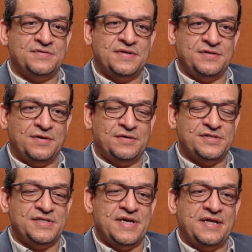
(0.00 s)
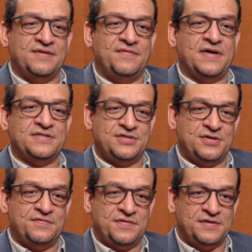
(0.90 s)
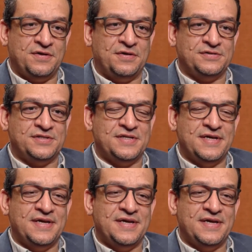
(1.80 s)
radiology and the vice chair of radiology.